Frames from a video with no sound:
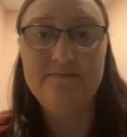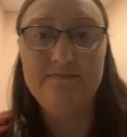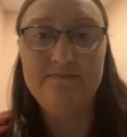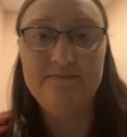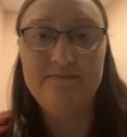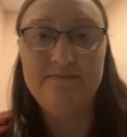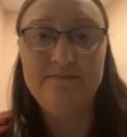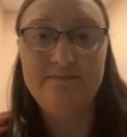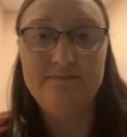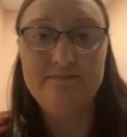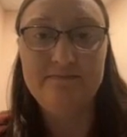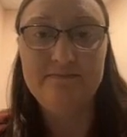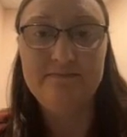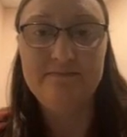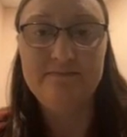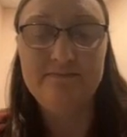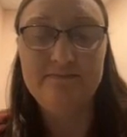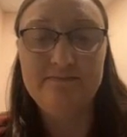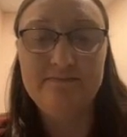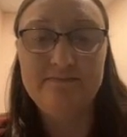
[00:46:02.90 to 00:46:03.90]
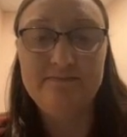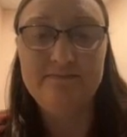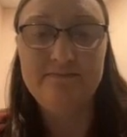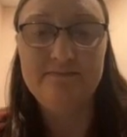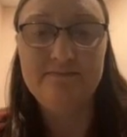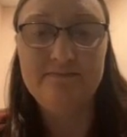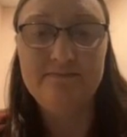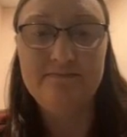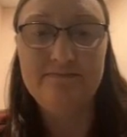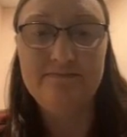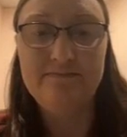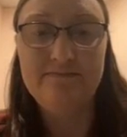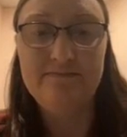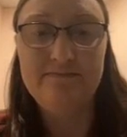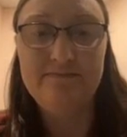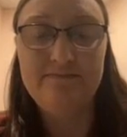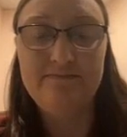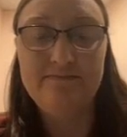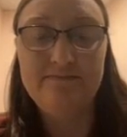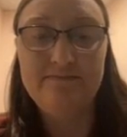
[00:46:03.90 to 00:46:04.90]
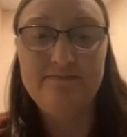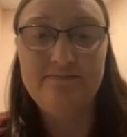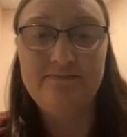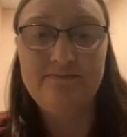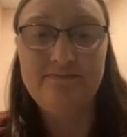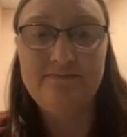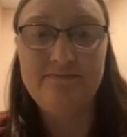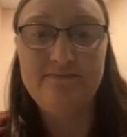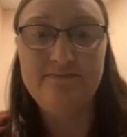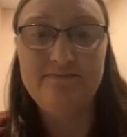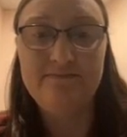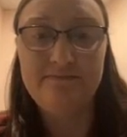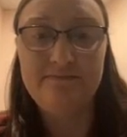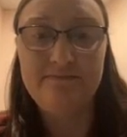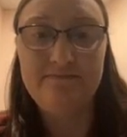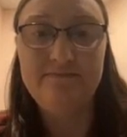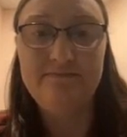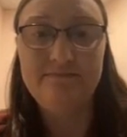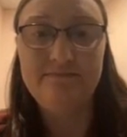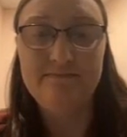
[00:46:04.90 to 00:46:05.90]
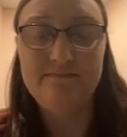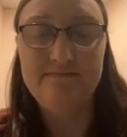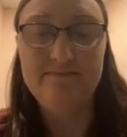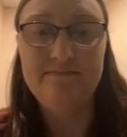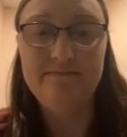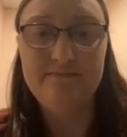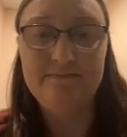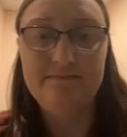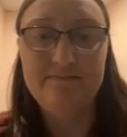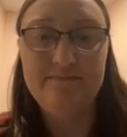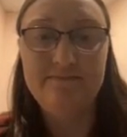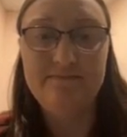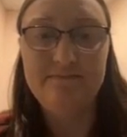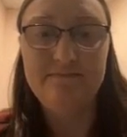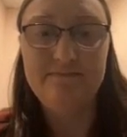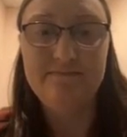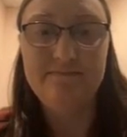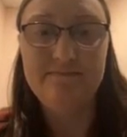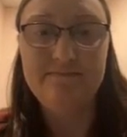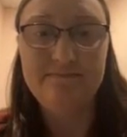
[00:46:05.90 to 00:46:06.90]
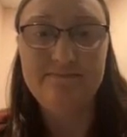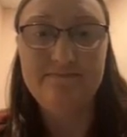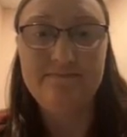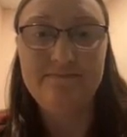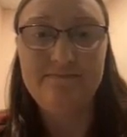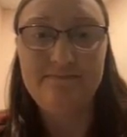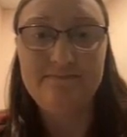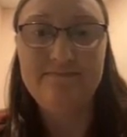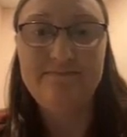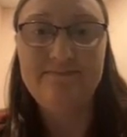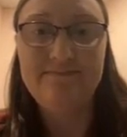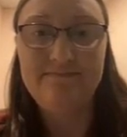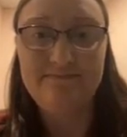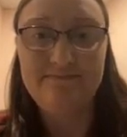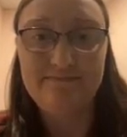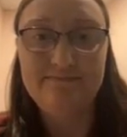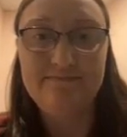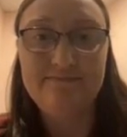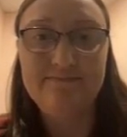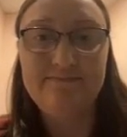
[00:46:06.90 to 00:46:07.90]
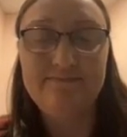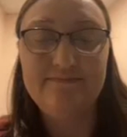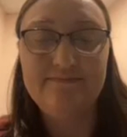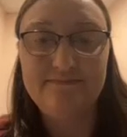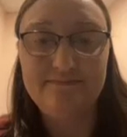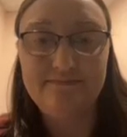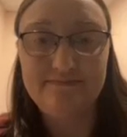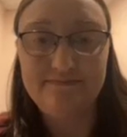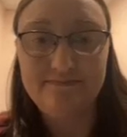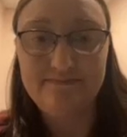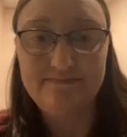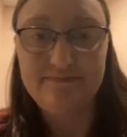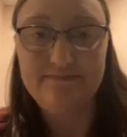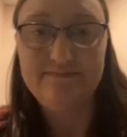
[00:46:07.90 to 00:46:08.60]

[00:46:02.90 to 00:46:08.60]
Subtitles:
[no speech]